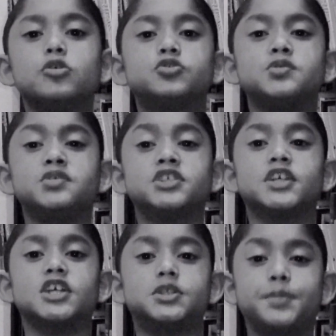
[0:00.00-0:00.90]
not much
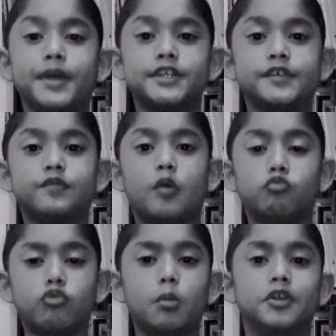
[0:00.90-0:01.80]
was
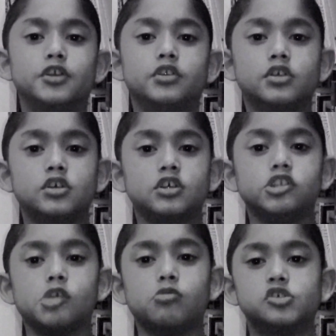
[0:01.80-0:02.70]
expected from women.
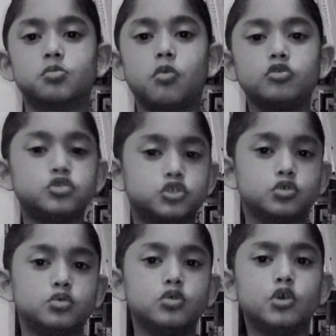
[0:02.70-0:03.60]
They were
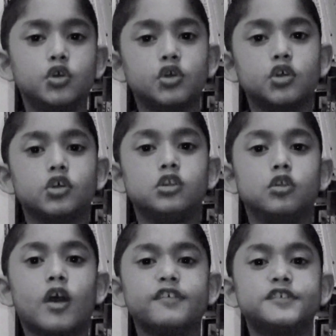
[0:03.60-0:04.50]
supposed to
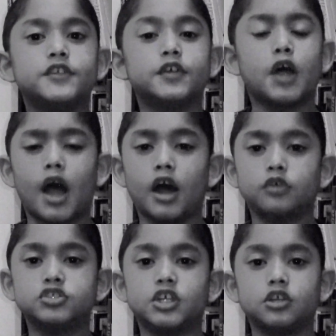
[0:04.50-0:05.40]
look after the
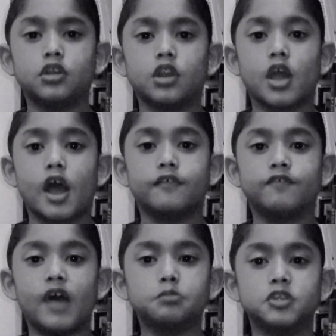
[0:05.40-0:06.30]
house
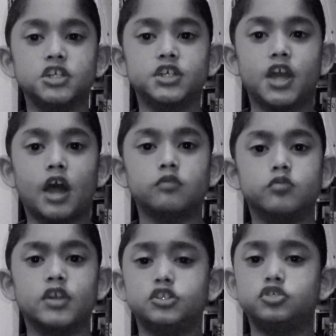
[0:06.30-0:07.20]
and family
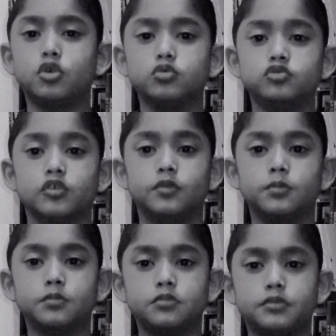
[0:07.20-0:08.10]
and raise
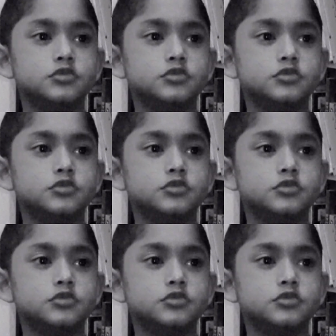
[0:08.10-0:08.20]
children.